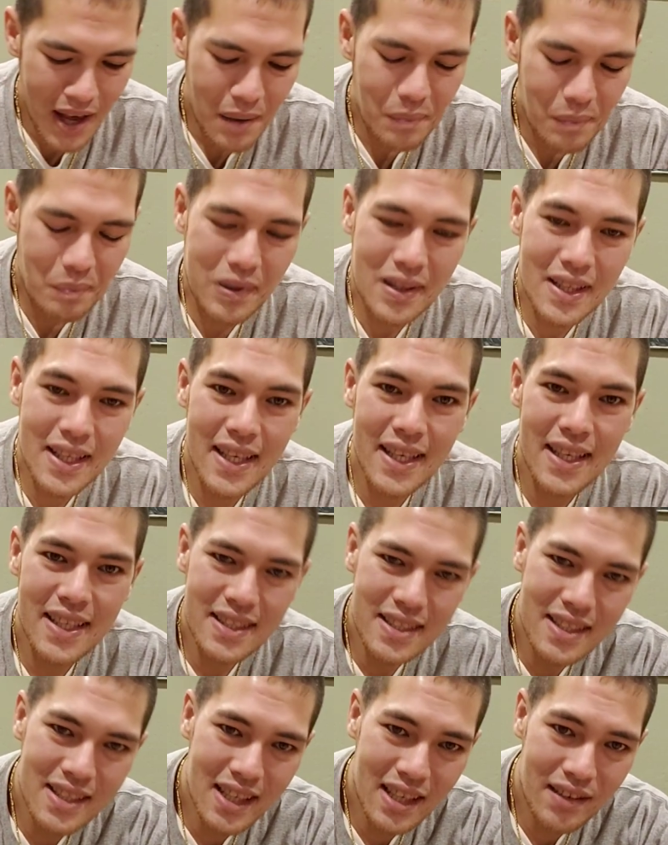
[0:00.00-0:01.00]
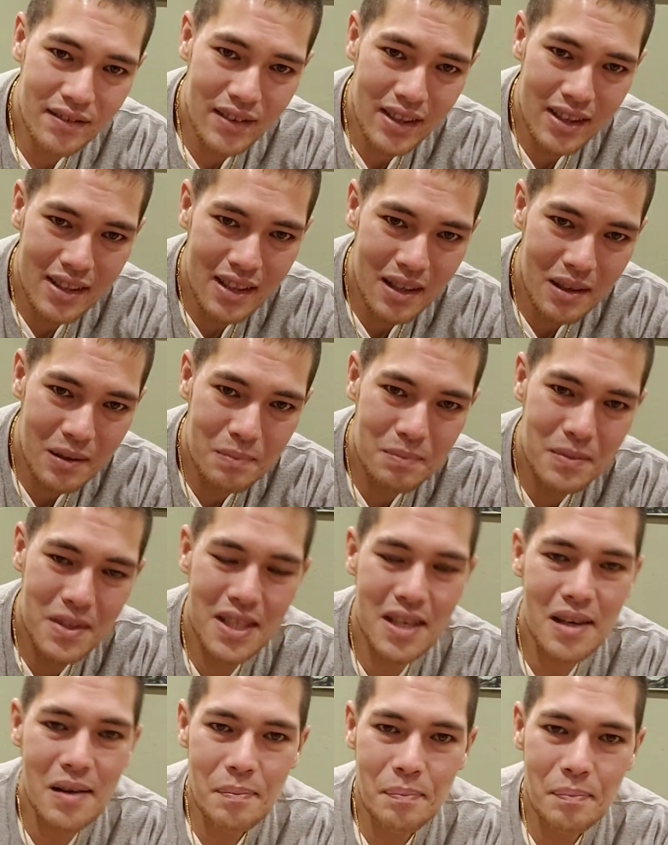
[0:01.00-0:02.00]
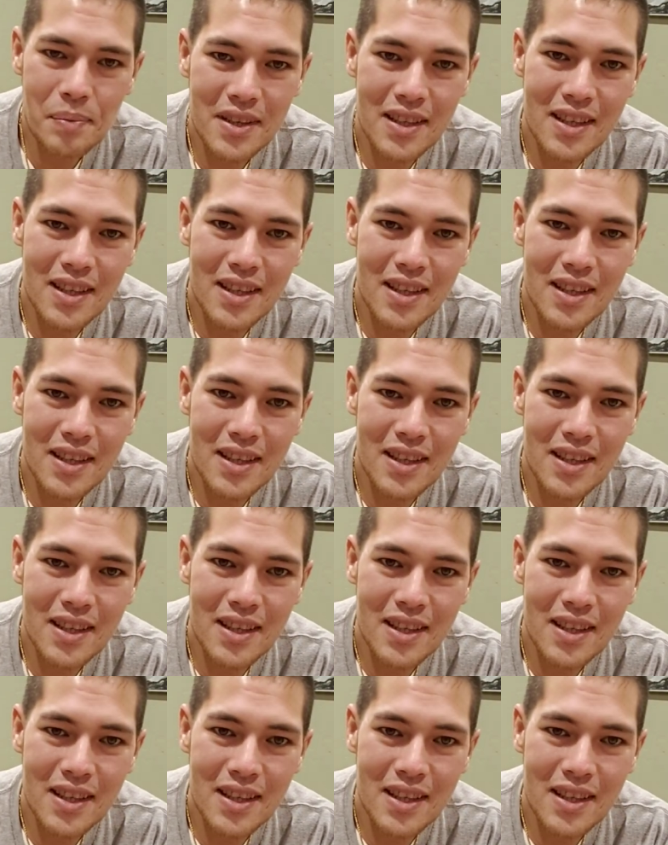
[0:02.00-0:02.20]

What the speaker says: Please give a thumbs up,